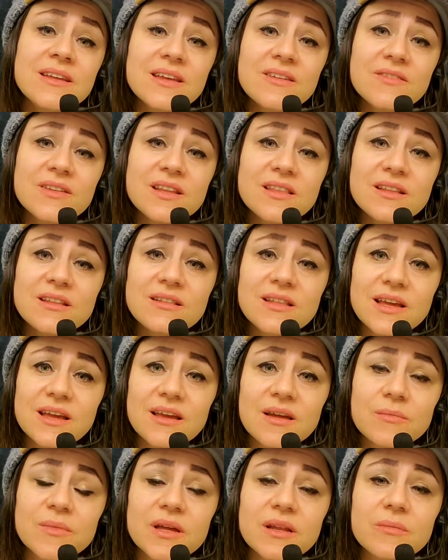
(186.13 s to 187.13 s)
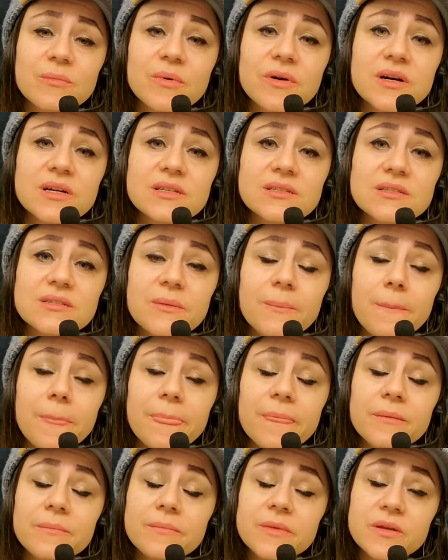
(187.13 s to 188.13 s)
Even in the link, I'm going to put
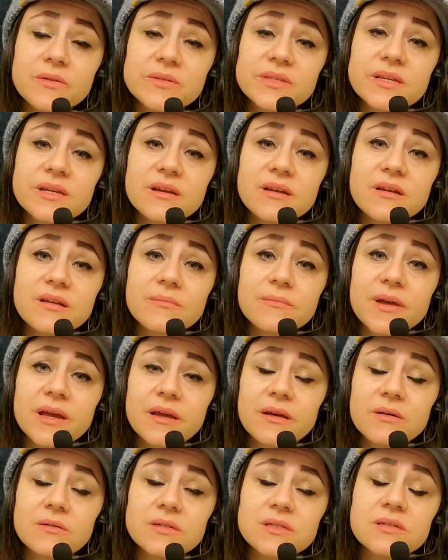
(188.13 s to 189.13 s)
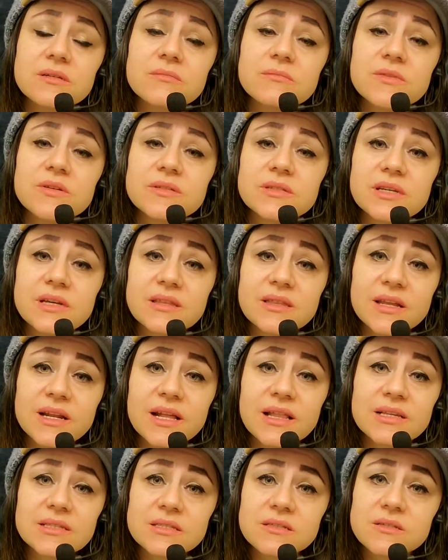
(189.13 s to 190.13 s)
the music, my go-to music that
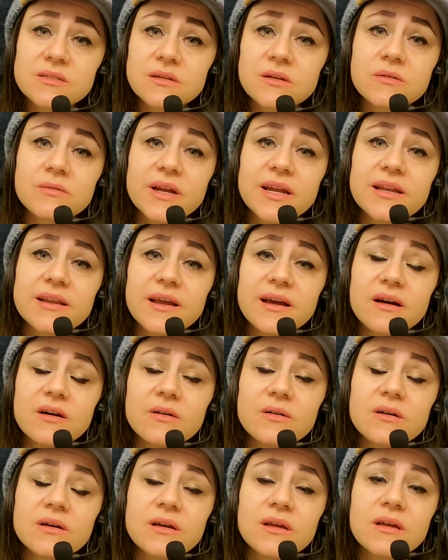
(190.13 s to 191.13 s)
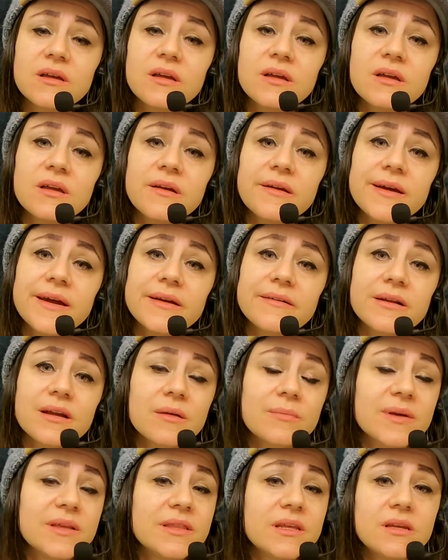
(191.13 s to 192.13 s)
I listen to right now. I
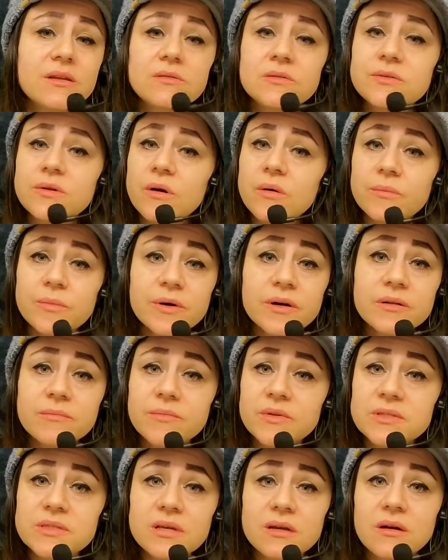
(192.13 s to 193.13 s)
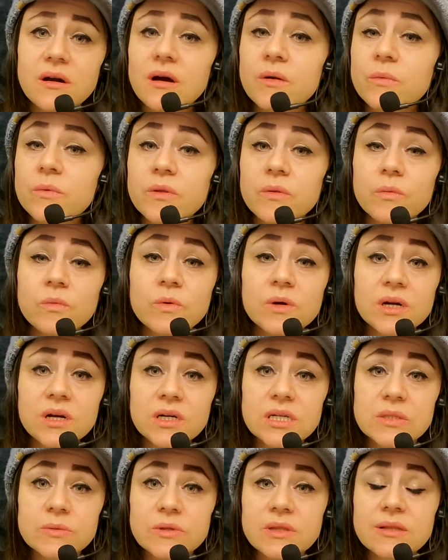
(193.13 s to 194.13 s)
recommend that you don't put music on with
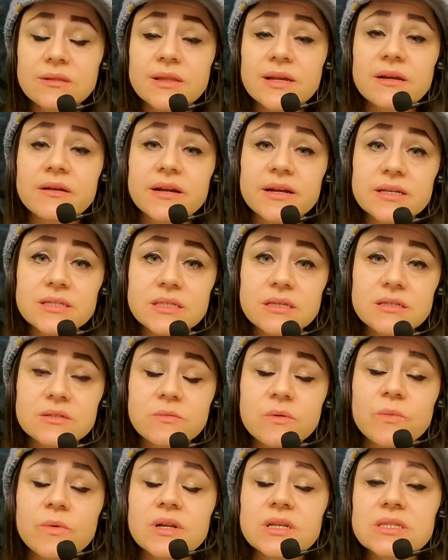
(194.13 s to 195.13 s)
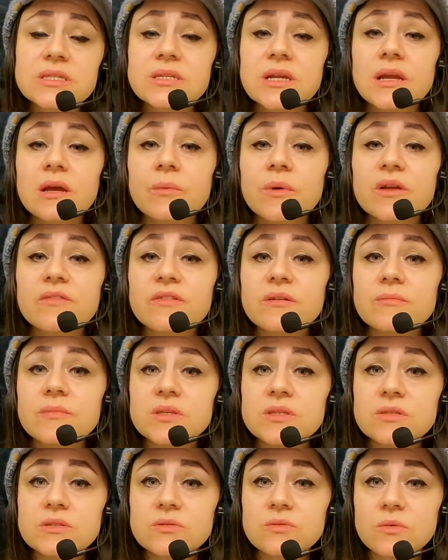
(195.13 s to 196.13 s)
words, with lyrics, because we want to stay away from
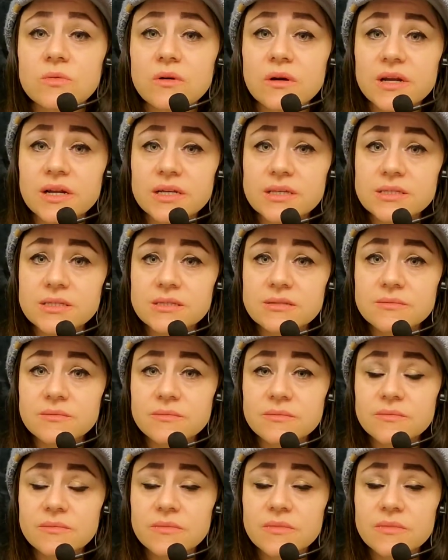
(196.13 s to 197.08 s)
the stories.